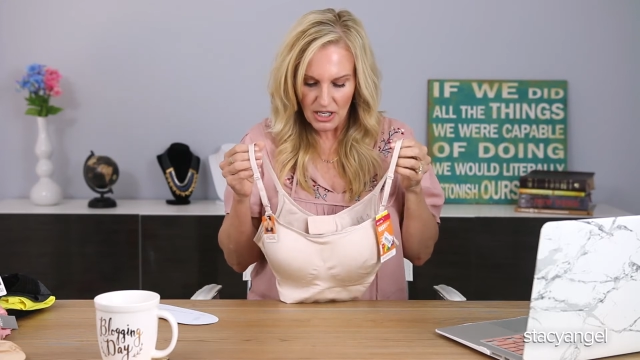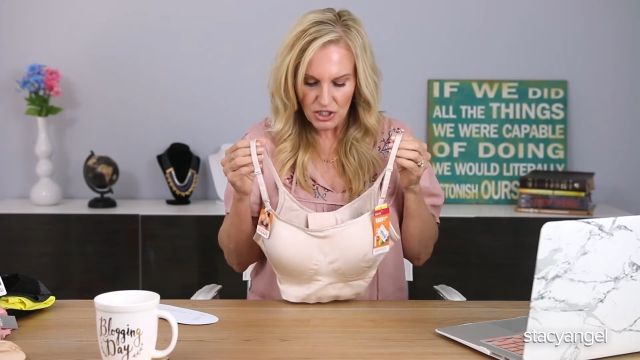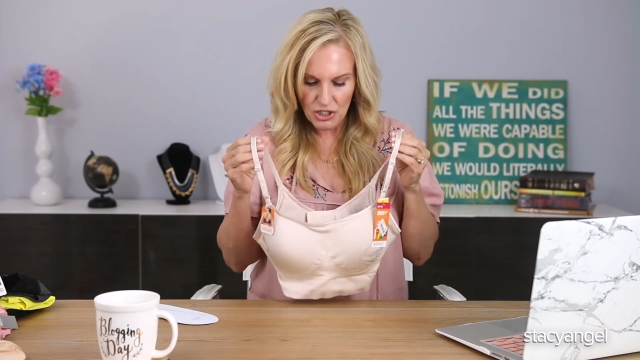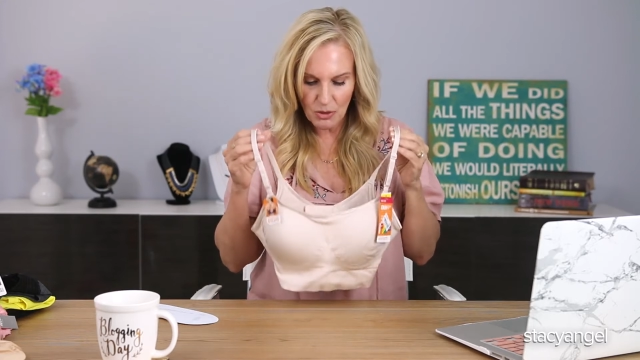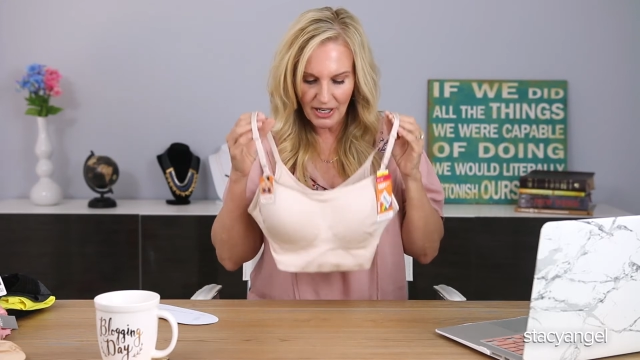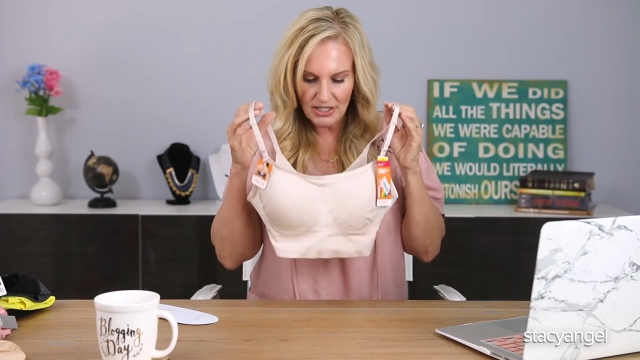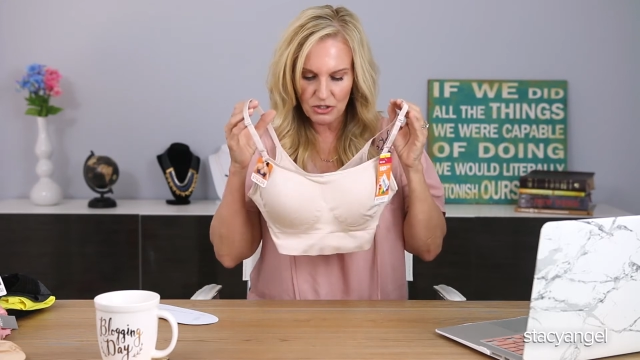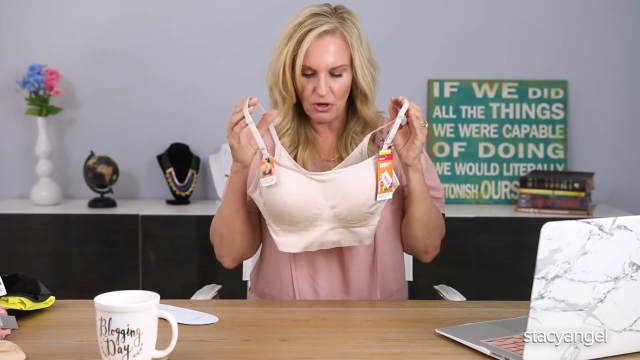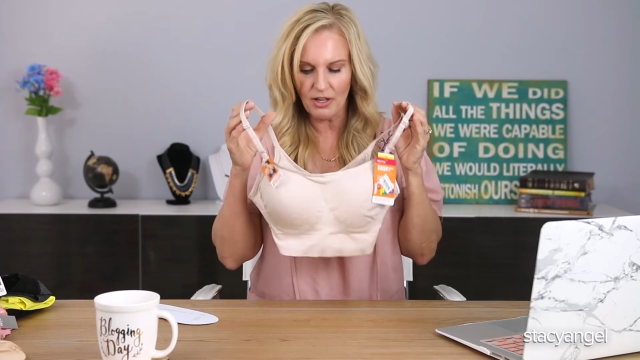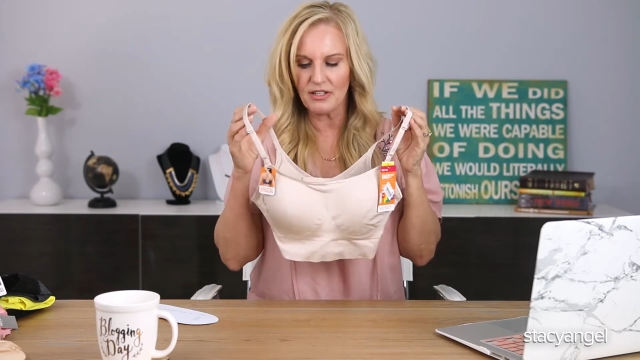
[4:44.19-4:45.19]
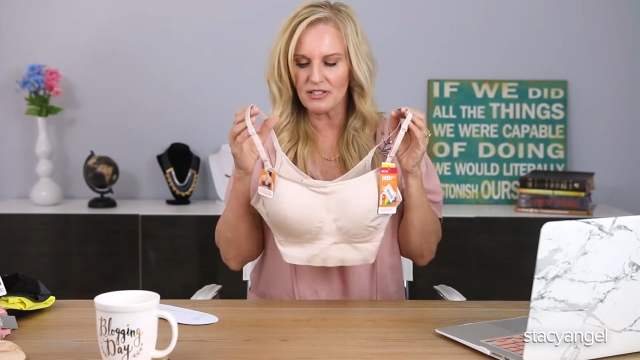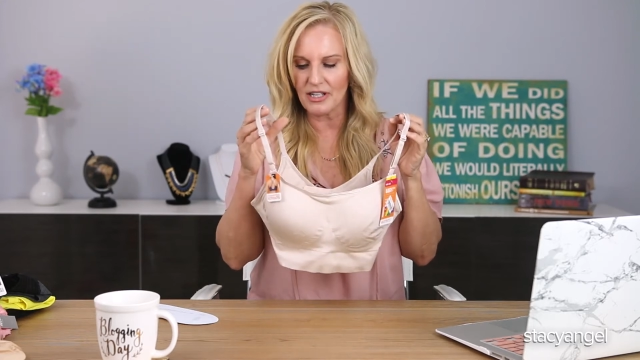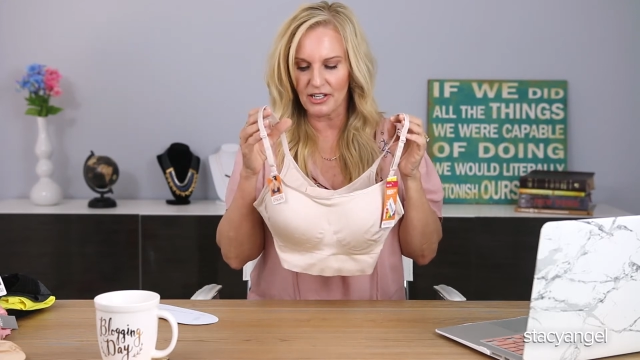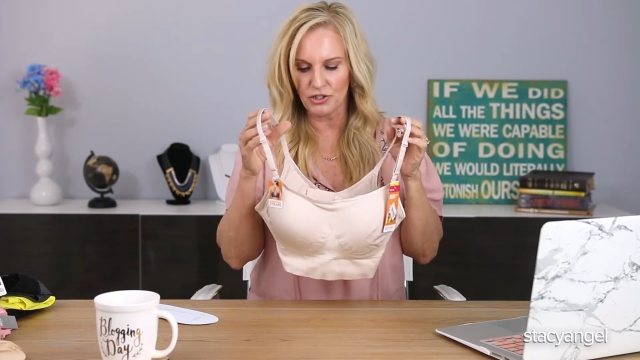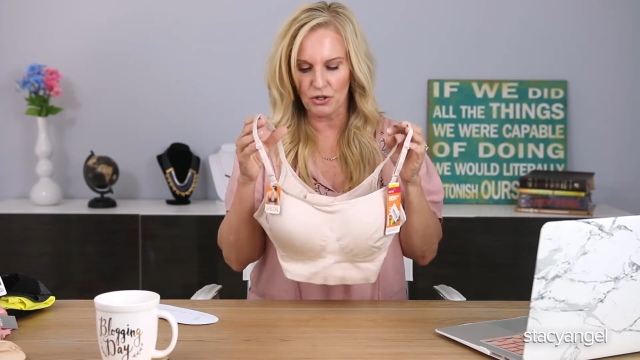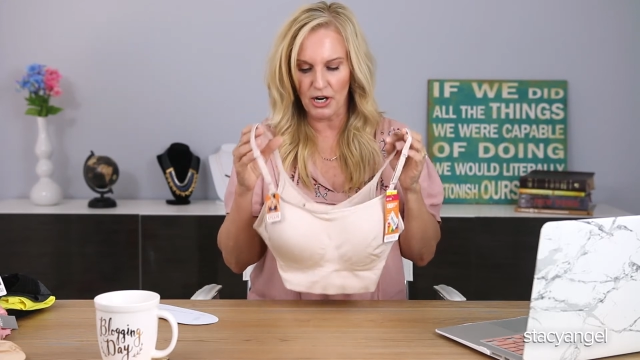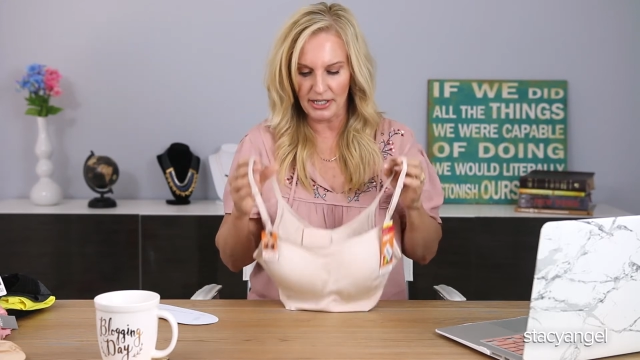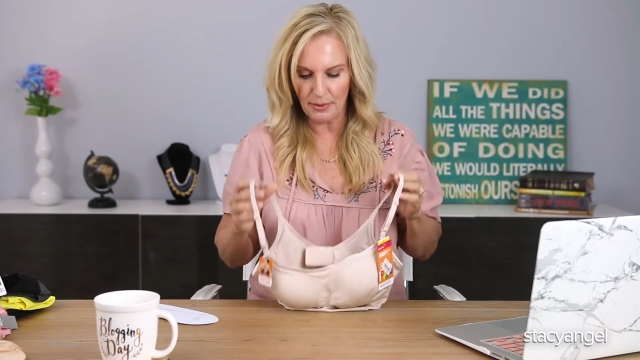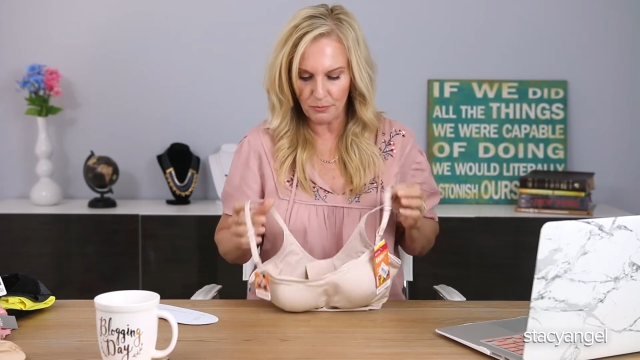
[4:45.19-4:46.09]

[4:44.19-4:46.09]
So I saw this and I tried it.